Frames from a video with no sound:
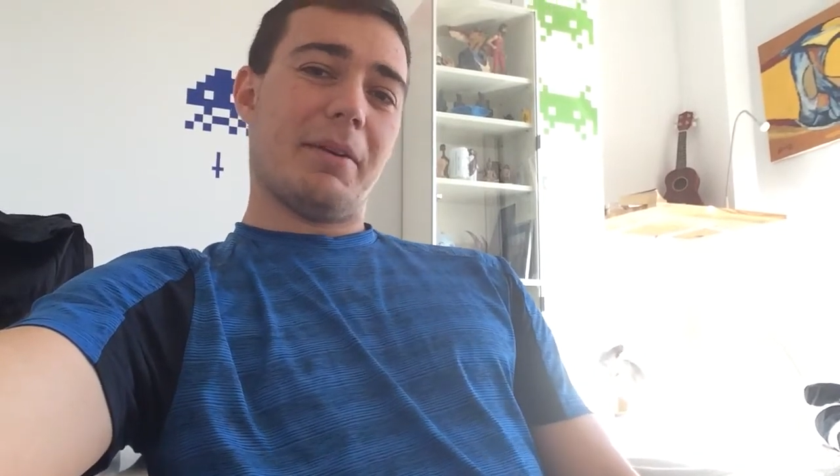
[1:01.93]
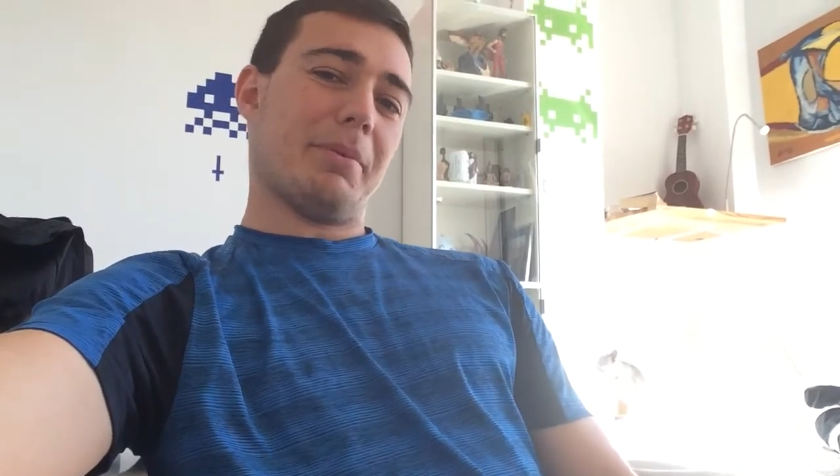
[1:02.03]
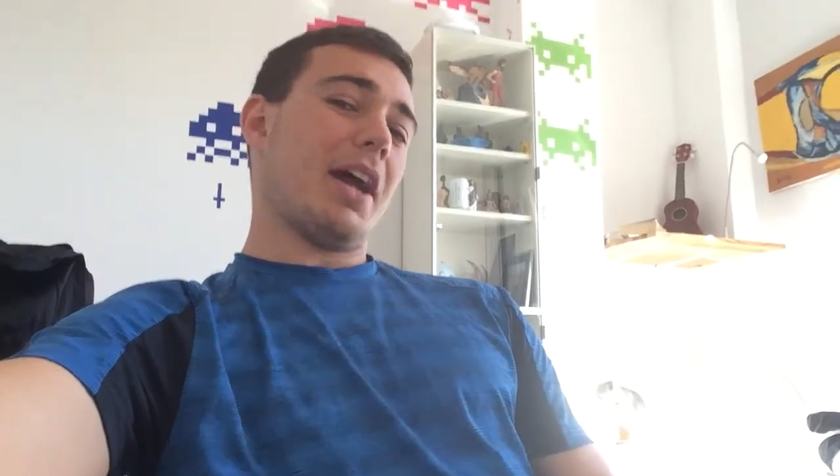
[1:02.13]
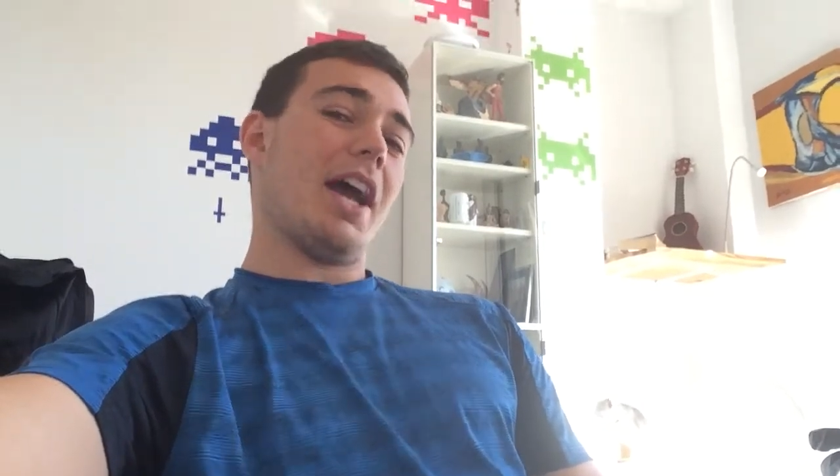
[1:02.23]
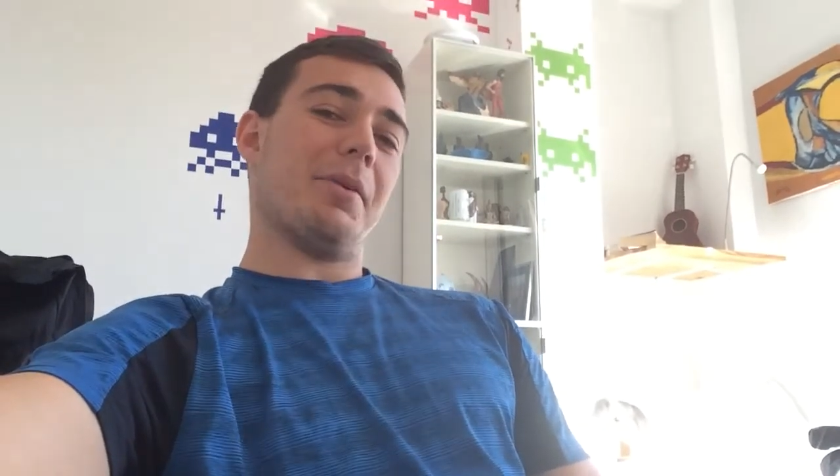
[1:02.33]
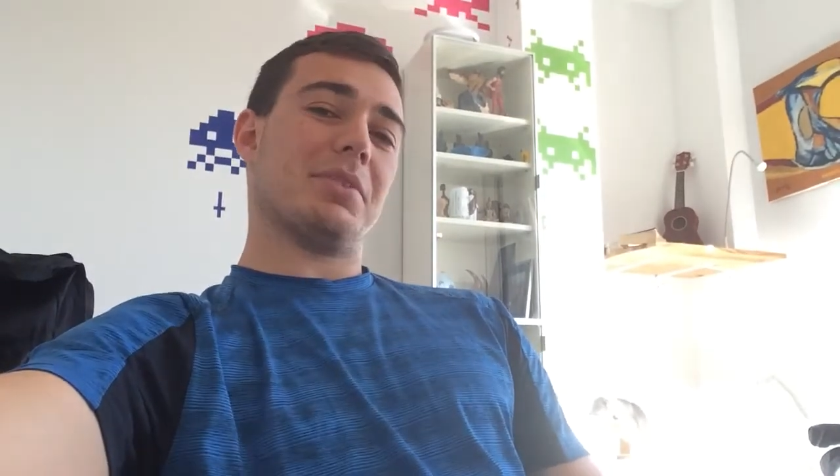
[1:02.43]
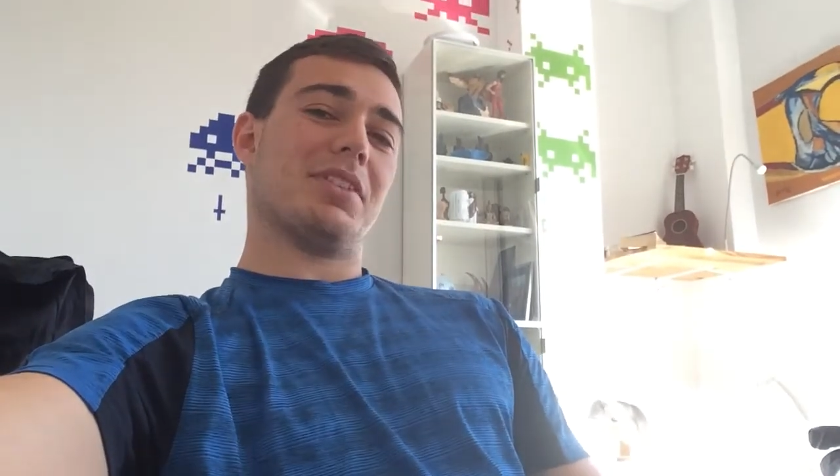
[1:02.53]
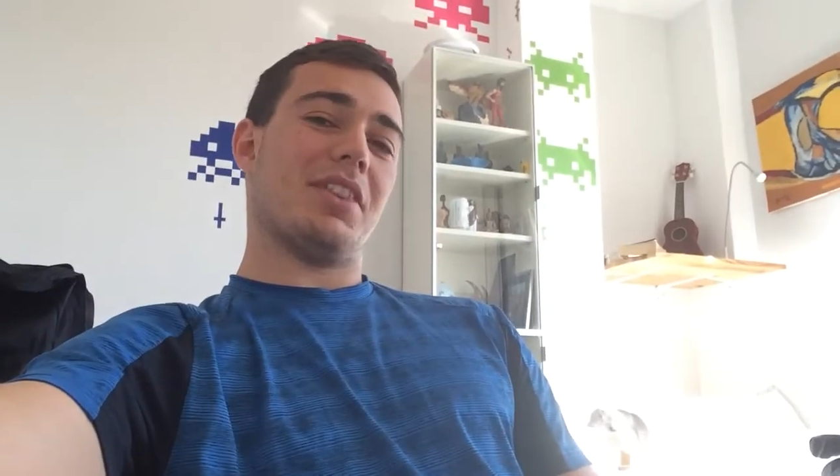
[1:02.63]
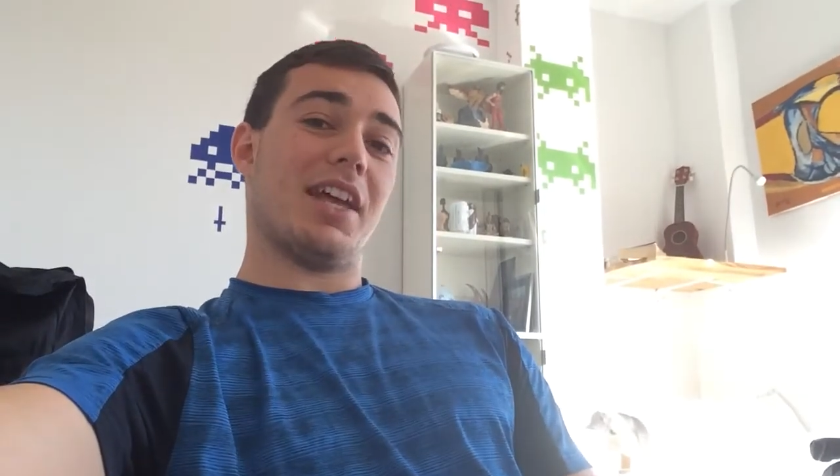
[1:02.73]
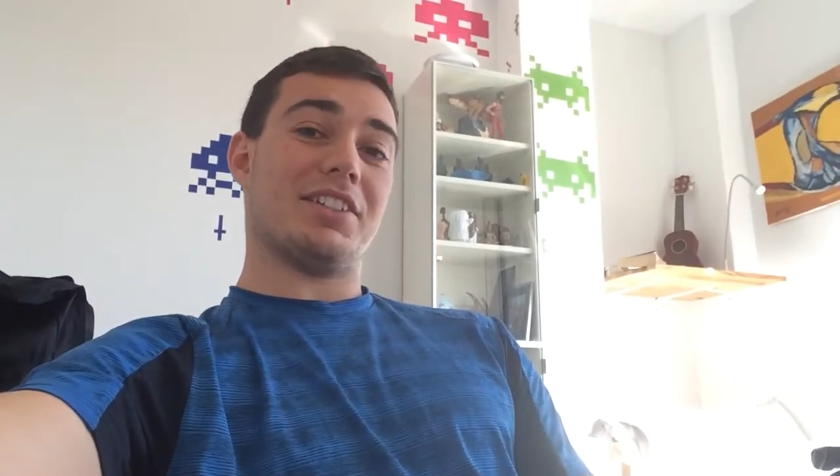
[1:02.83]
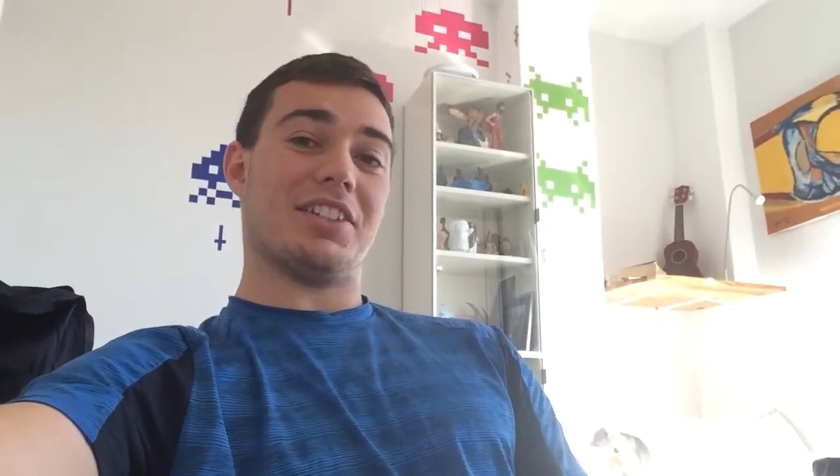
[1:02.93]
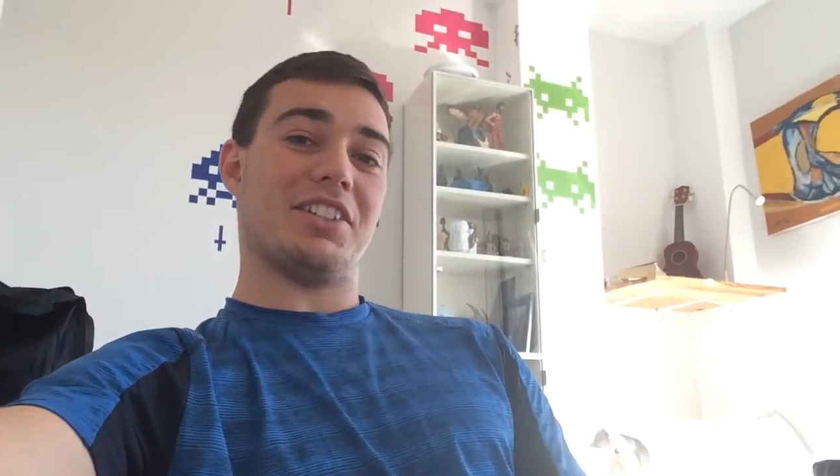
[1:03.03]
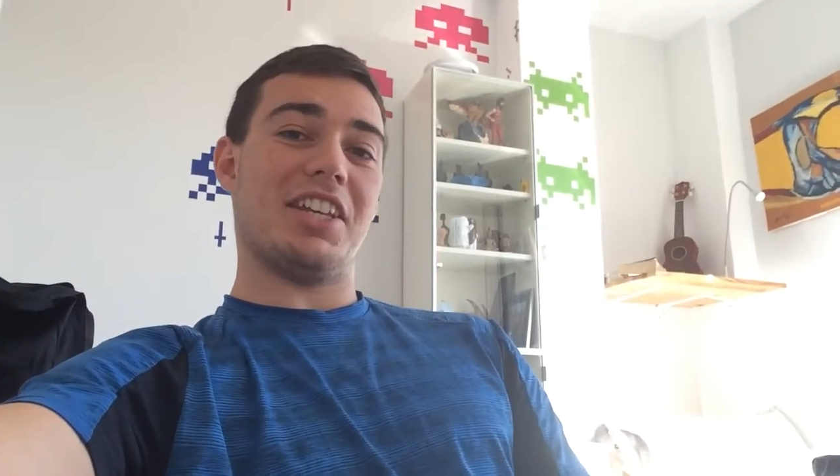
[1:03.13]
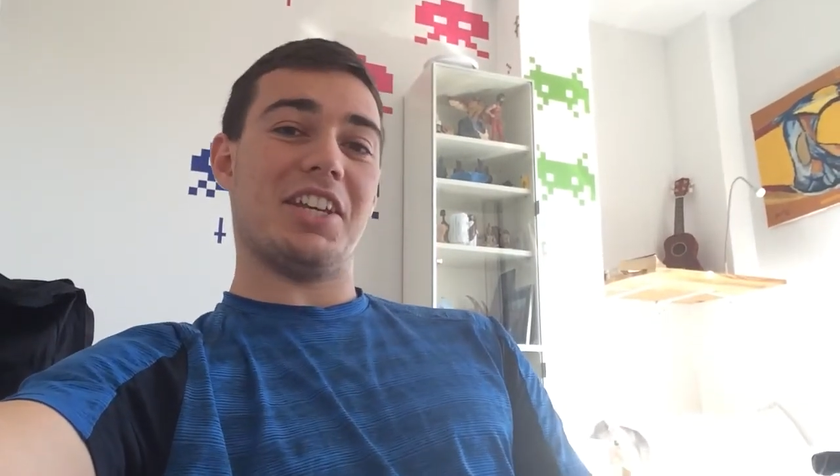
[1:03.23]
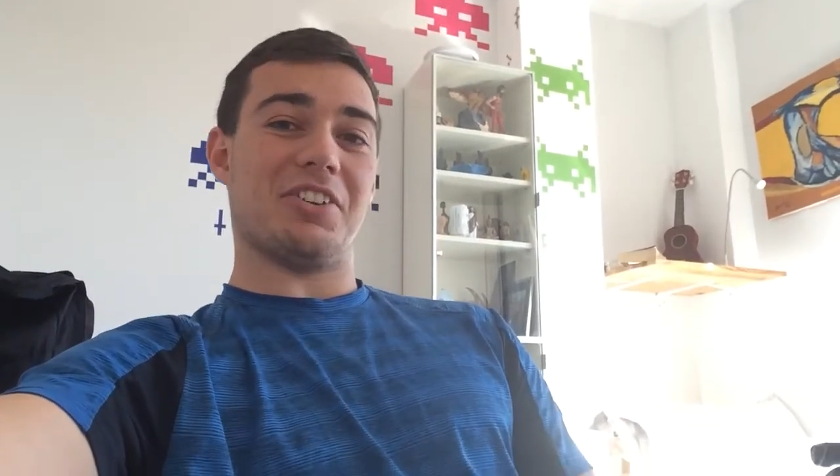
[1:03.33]
Perhaps that's a
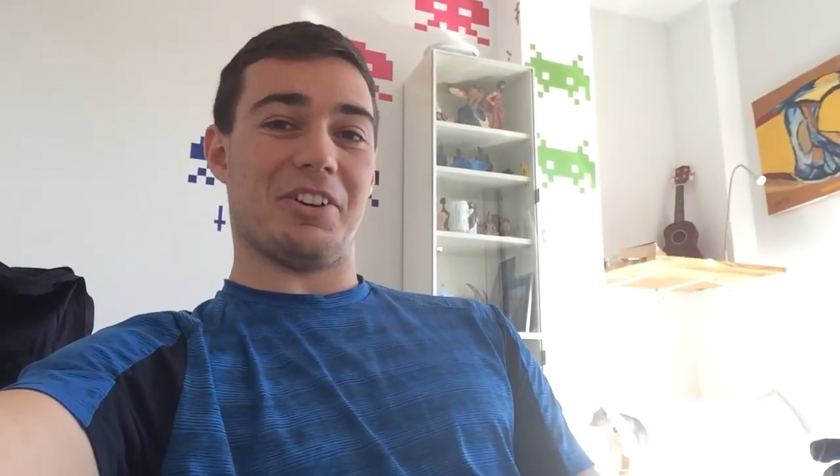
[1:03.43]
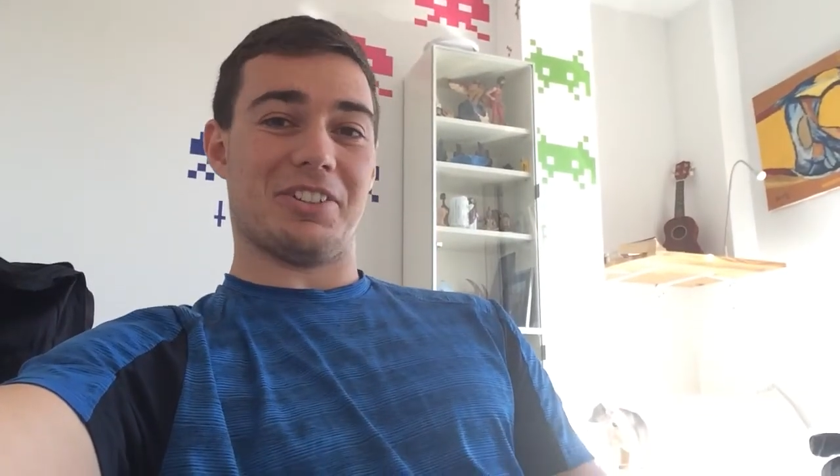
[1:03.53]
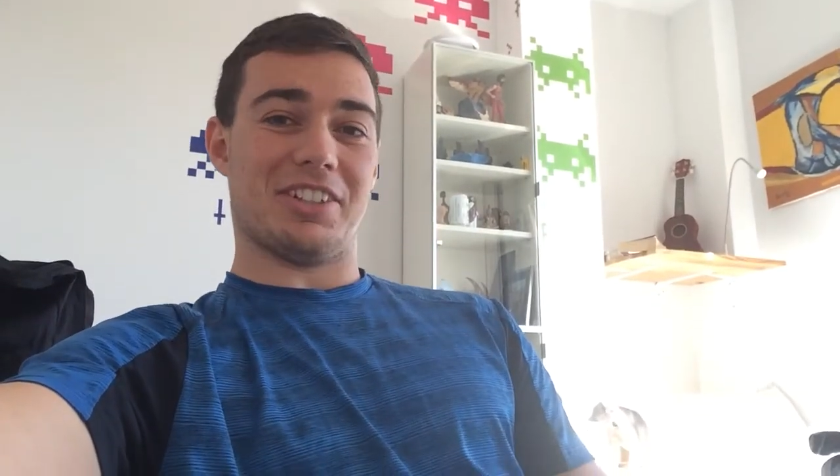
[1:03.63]
secret